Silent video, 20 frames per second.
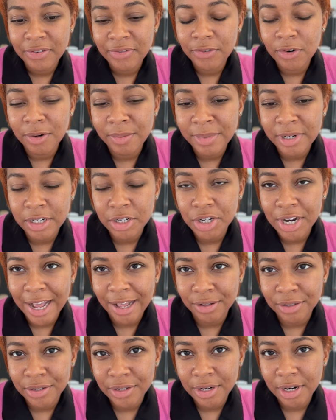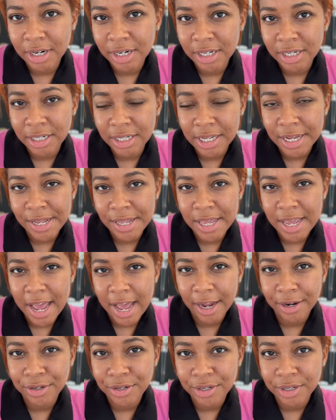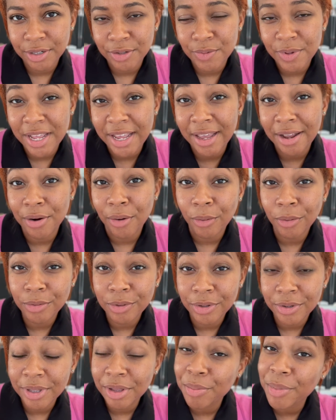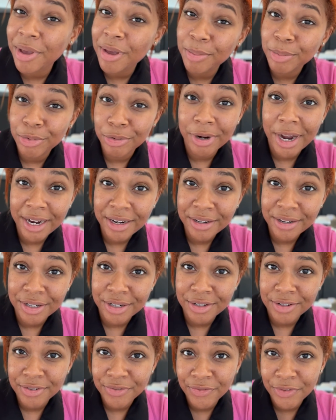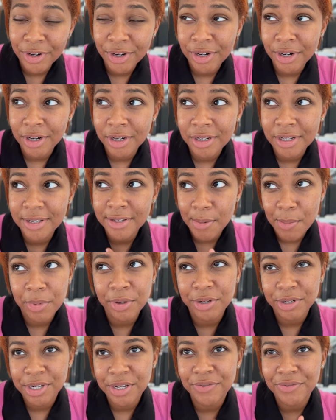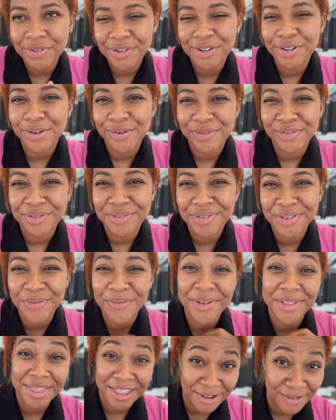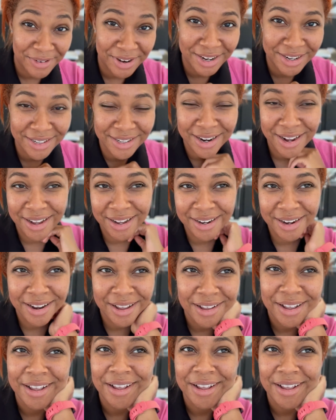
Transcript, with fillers: former child stars, like the actors, when they get older, they become directors for similar TV shows to what they worked on.